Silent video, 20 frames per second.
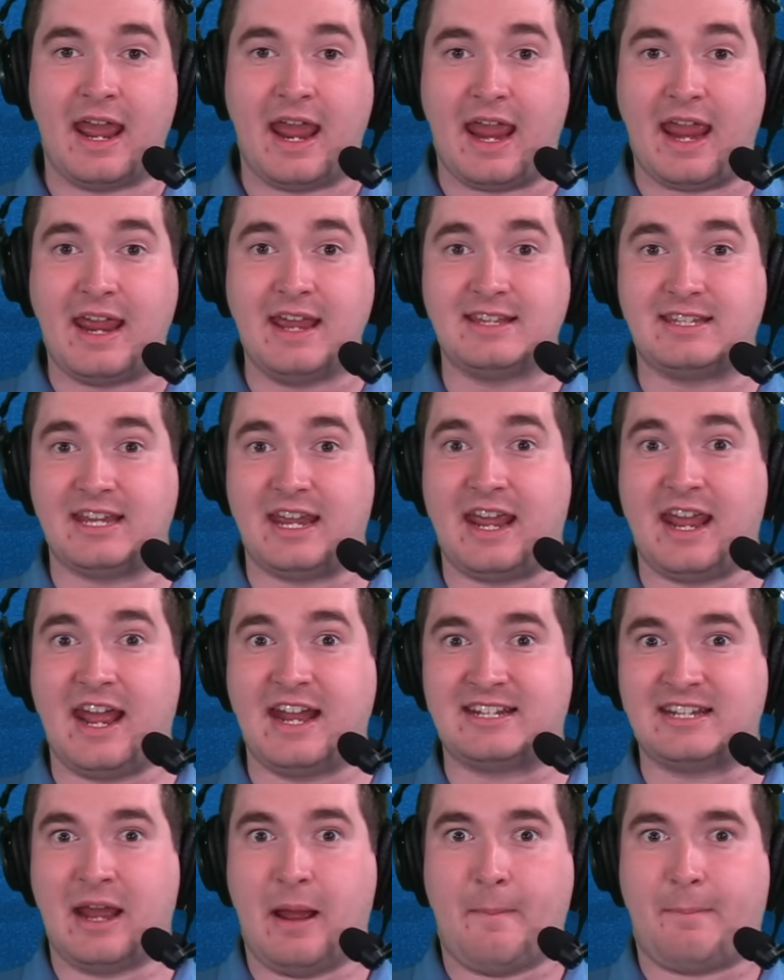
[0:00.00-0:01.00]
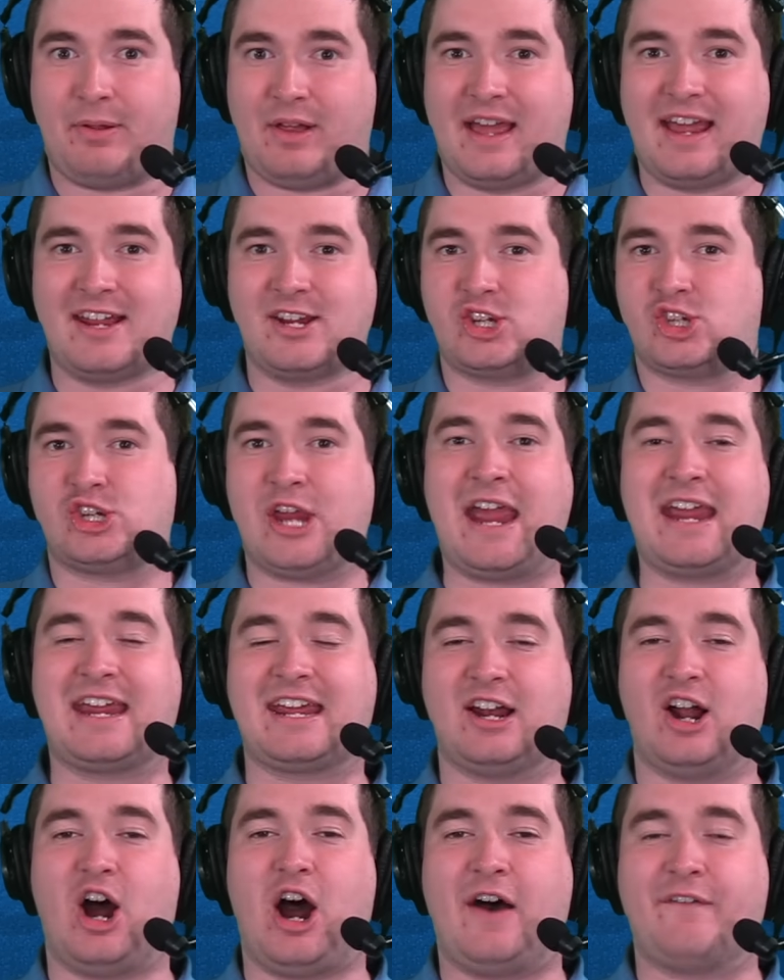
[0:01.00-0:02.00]
Is it playing shake
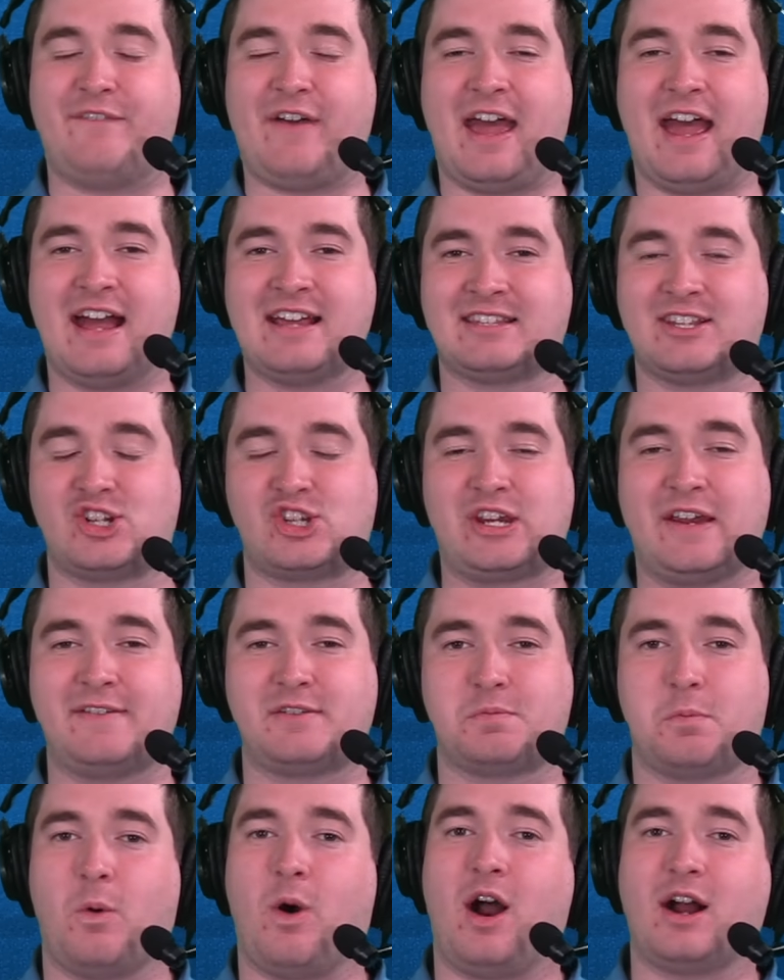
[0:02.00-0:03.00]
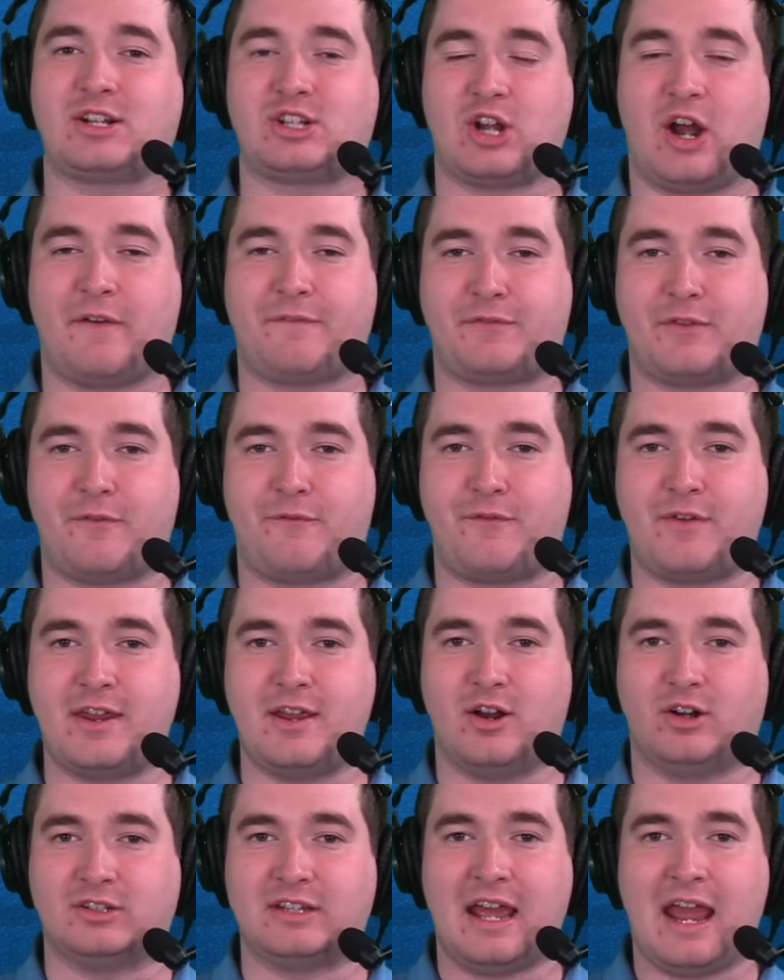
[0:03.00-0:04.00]
it off as the Chiefs walked off the
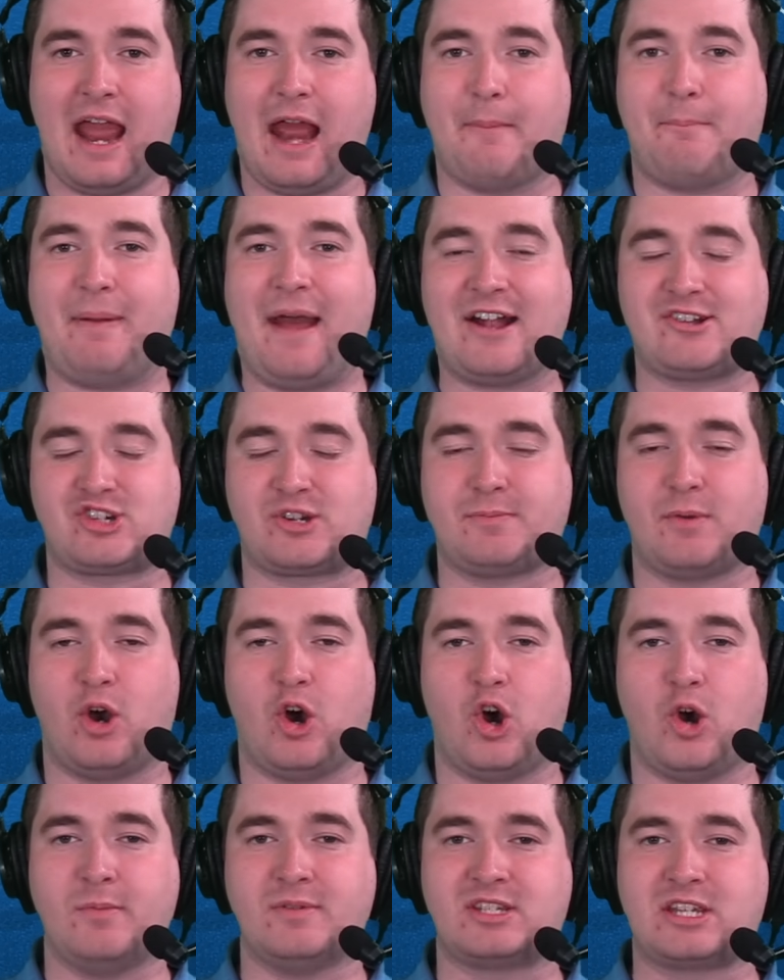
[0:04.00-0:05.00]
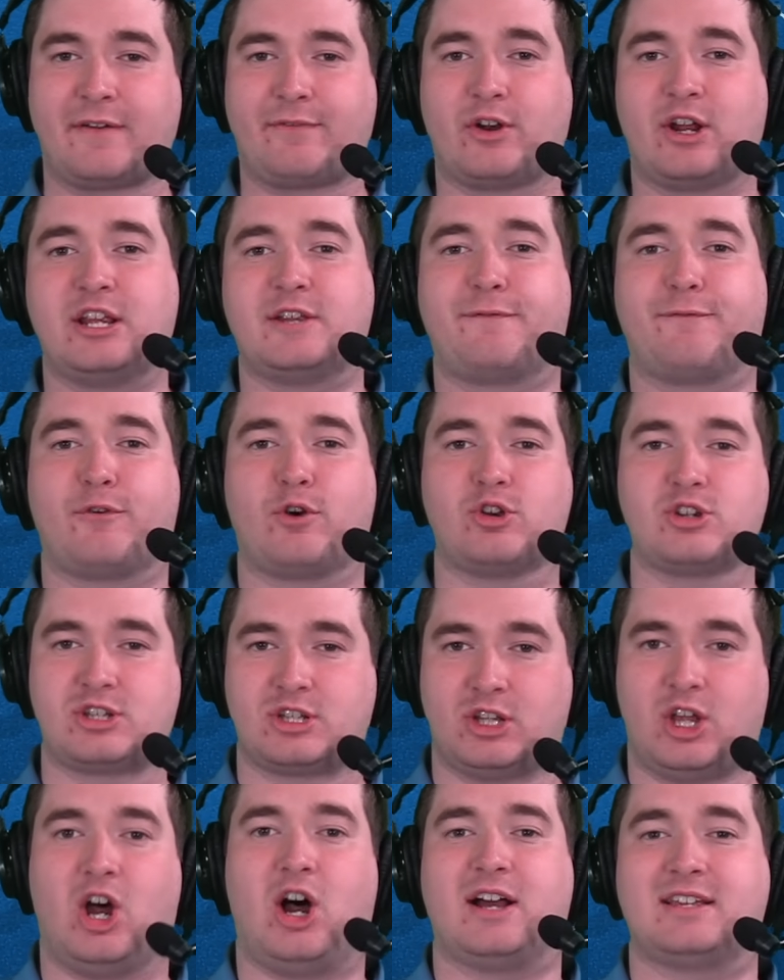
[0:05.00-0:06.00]
field and Patrick Mahomes suffered his first
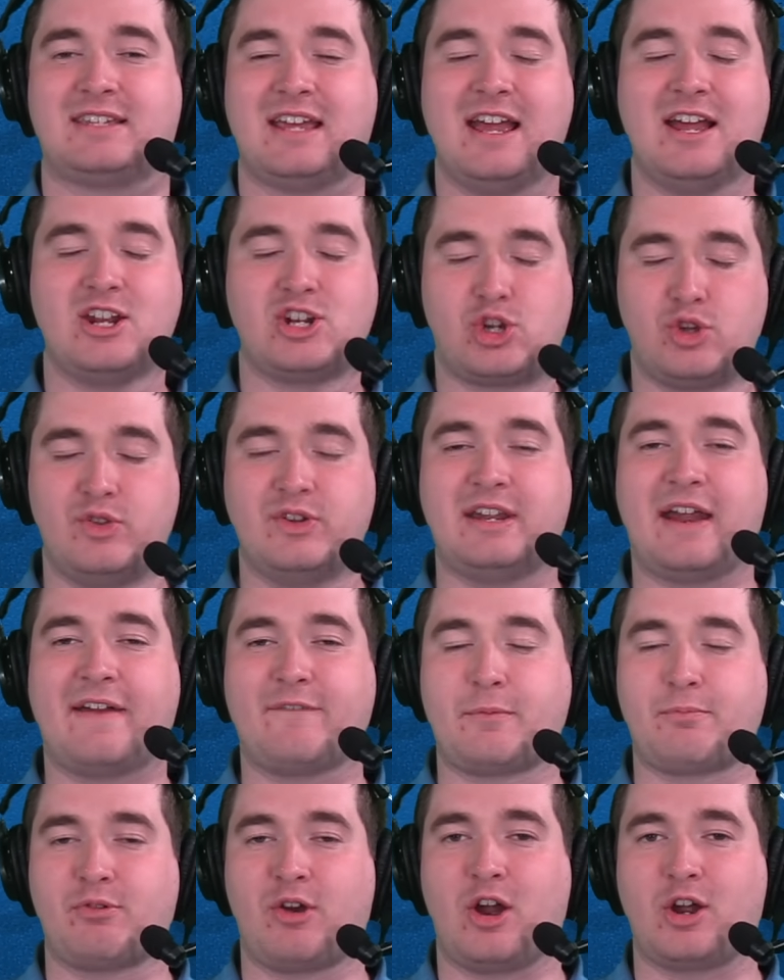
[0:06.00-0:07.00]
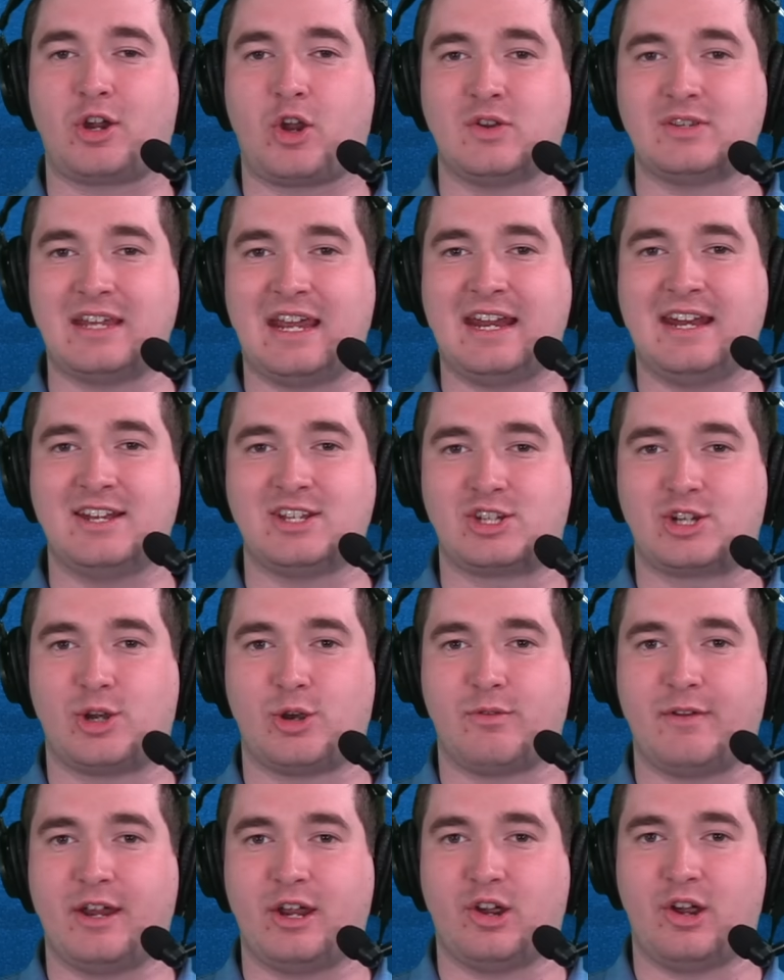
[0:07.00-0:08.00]
loss to the Denver Broncos in his
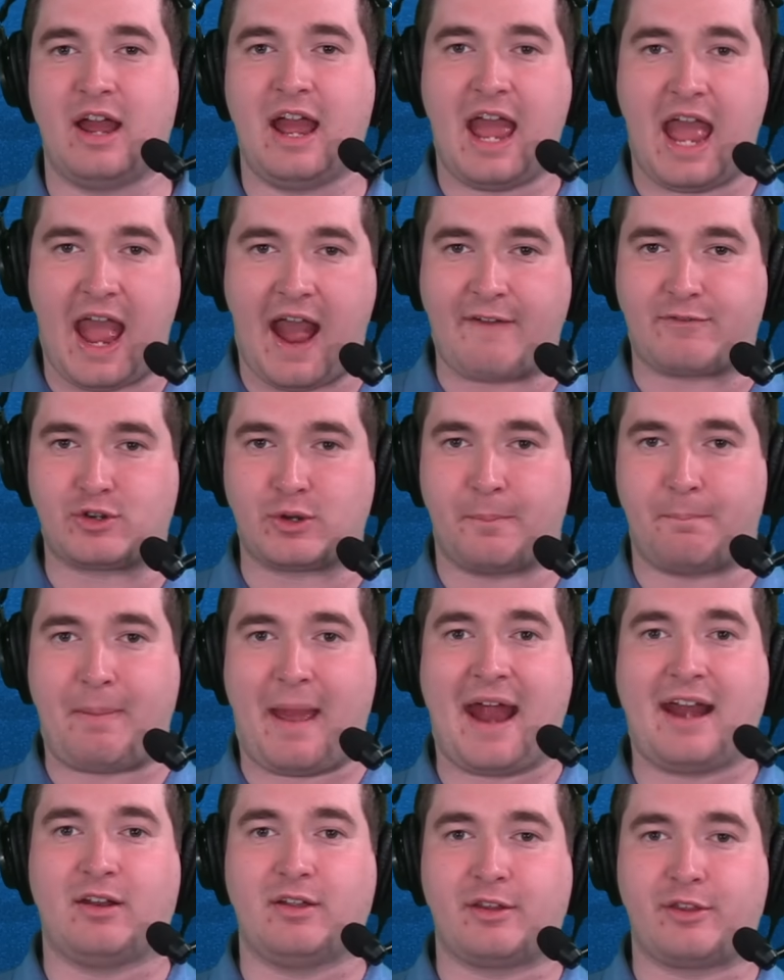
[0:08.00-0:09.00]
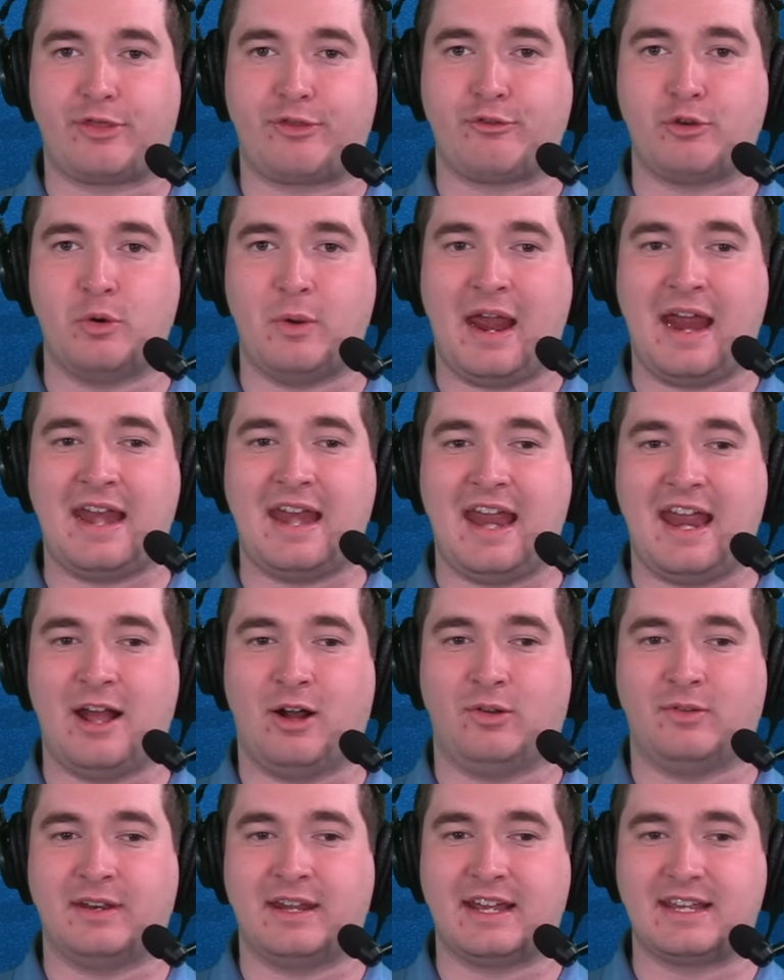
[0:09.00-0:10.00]
career after battling through an
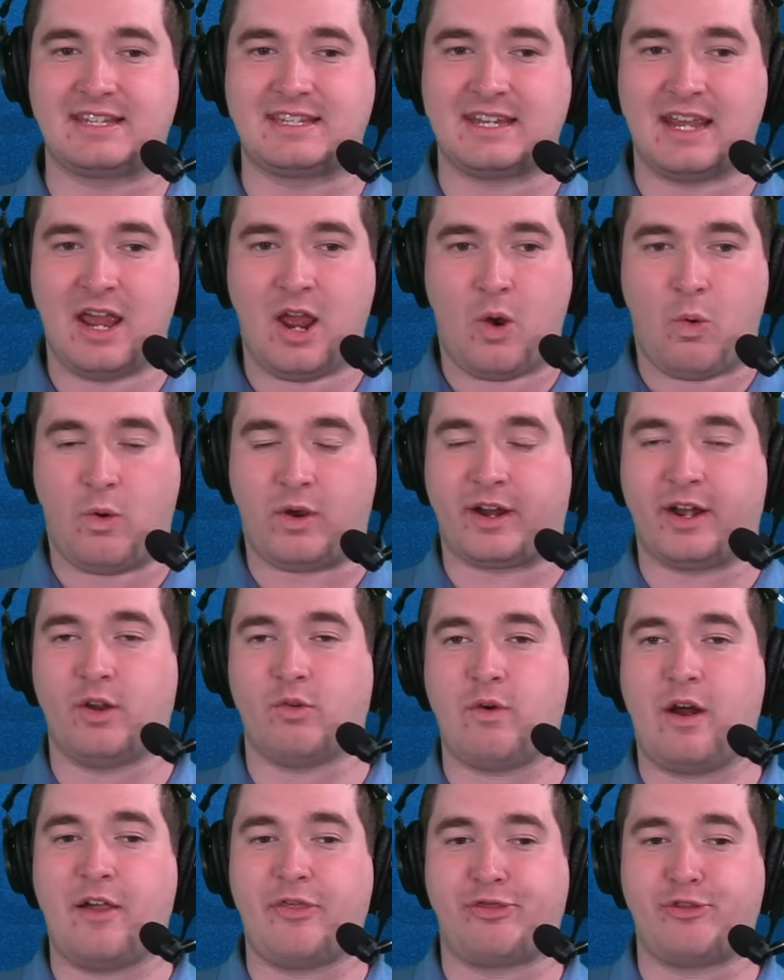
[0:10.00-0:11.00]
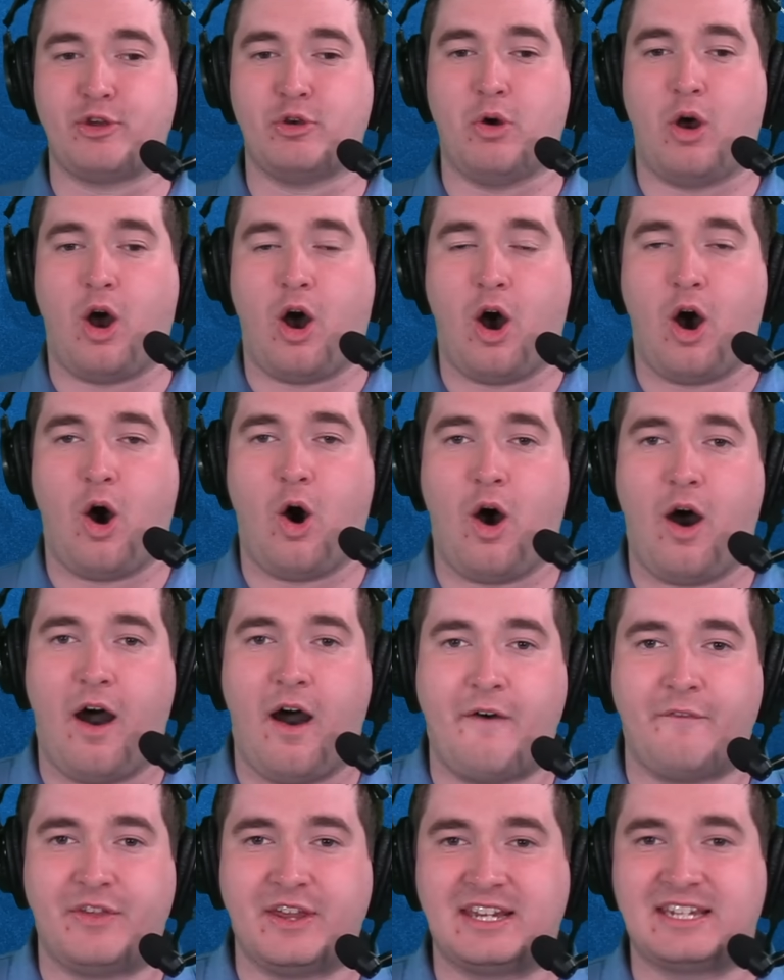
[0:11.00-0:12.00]
illness? We're going to run through all
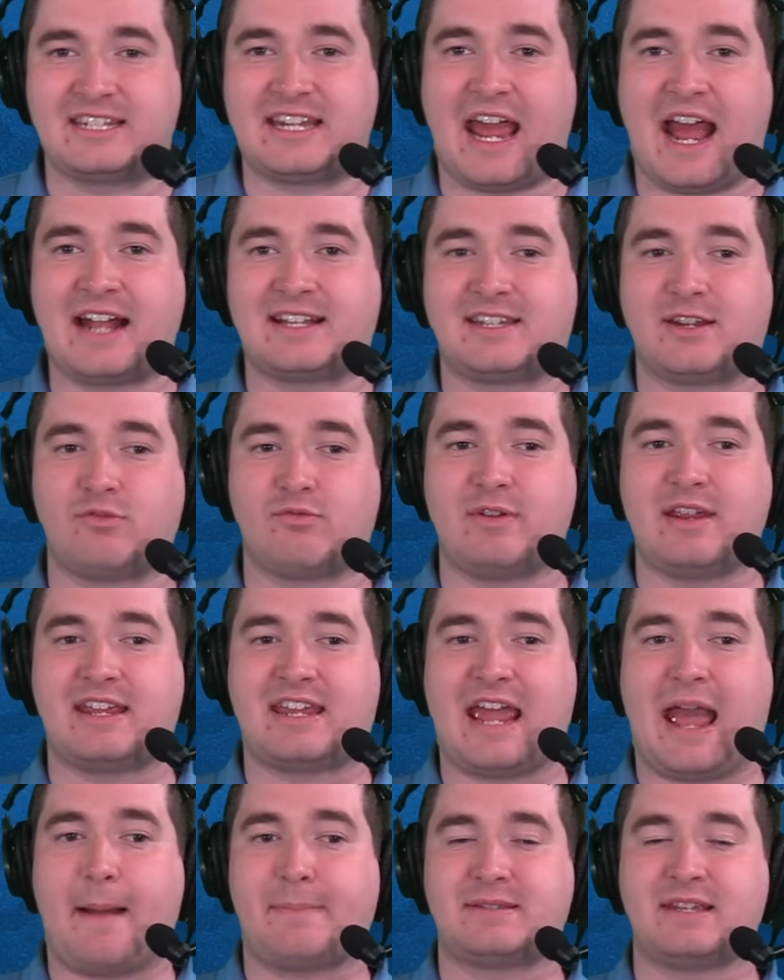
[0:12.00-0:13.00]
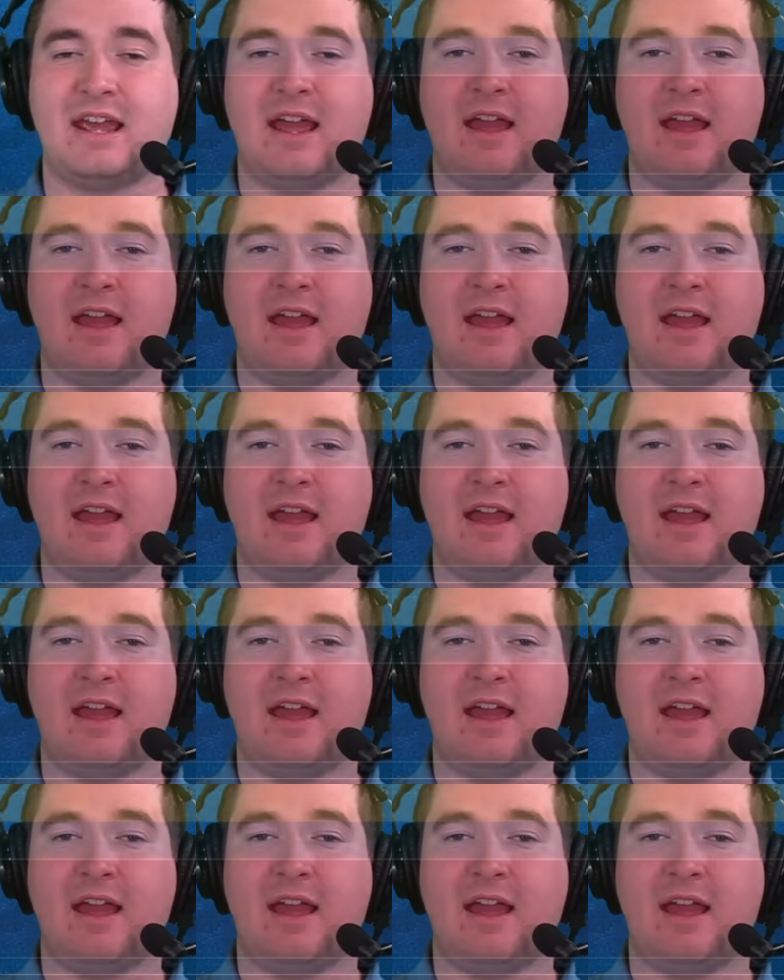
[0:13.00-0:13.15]
of the stats and recaps